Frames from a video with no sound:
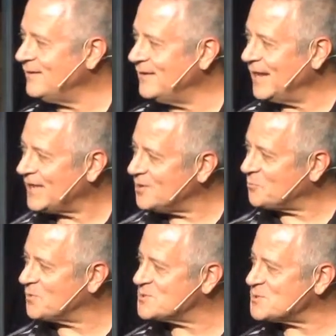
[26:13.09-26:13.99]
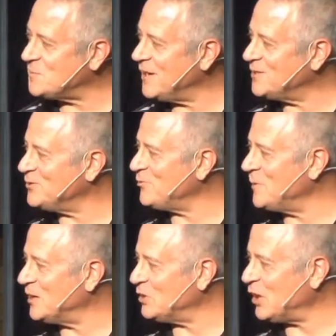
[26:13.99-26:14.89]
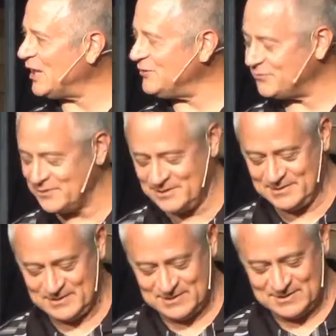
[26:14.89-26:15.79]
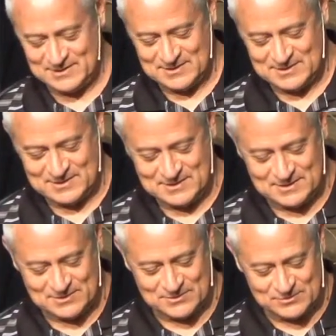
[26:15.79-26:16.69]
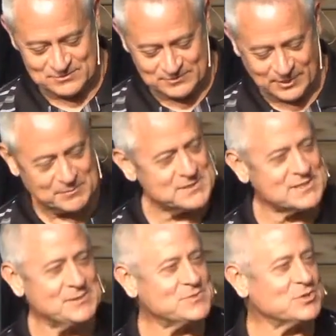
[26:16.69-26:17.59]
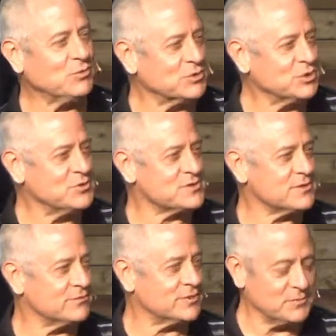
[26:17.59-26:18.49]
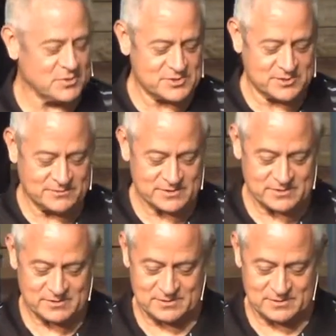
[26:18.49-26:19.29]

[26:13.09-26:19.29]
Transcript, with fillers: and had a perspective about life that probably seems so elusive to most of us.